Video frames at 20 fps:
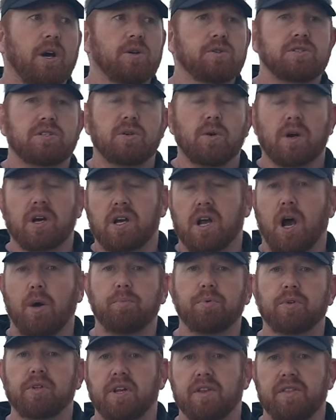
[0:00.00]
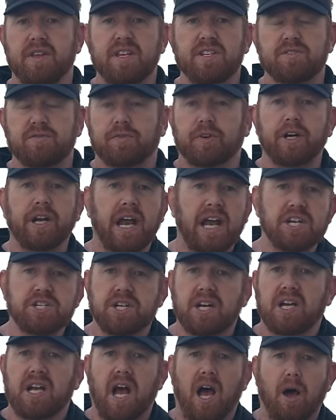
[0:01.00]
goes to a couple of these free
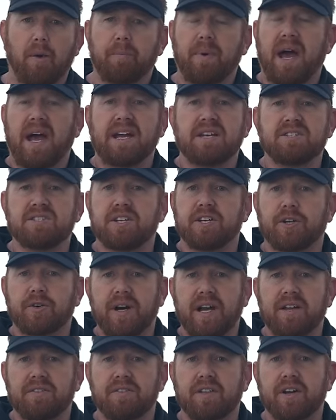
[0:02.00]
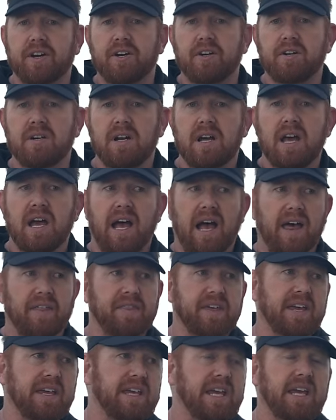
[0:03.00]
agent combines that are out there,
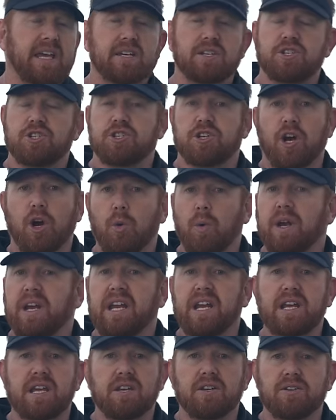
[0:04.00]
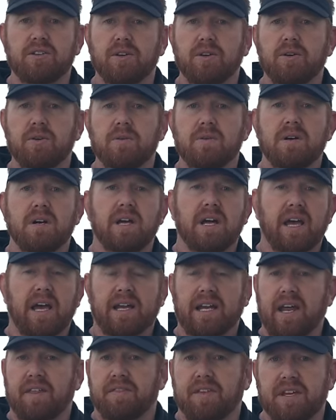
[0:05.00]
I think he can show what he can do.
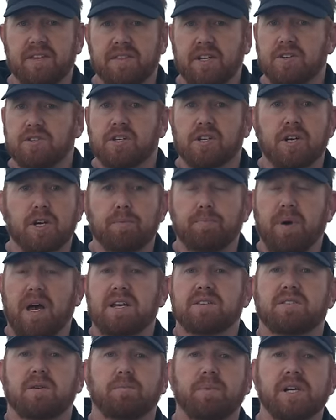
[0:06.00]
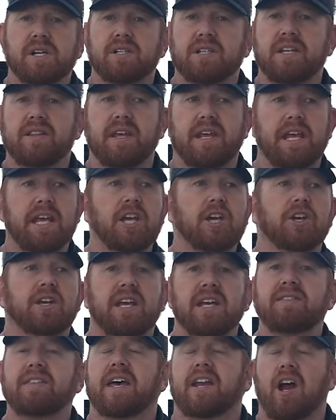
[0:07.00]
And I think there's a good possibility that he
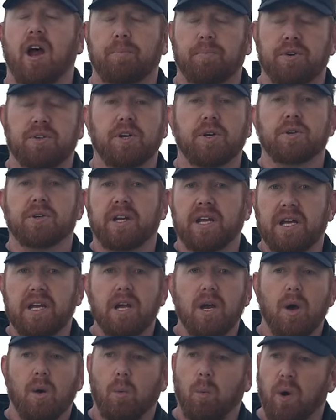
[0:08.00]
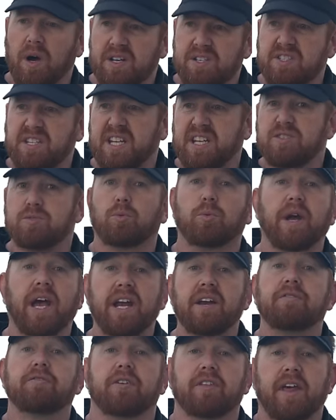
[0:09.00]
could get that opportunity once he's
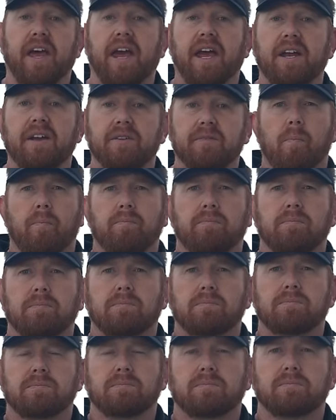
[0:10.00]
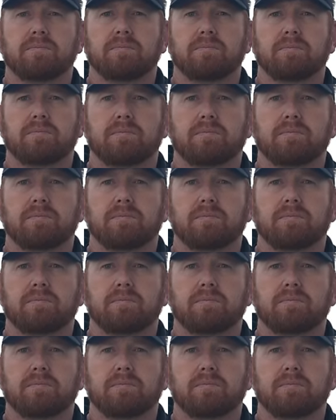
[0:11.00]
ready for that. Does he have what it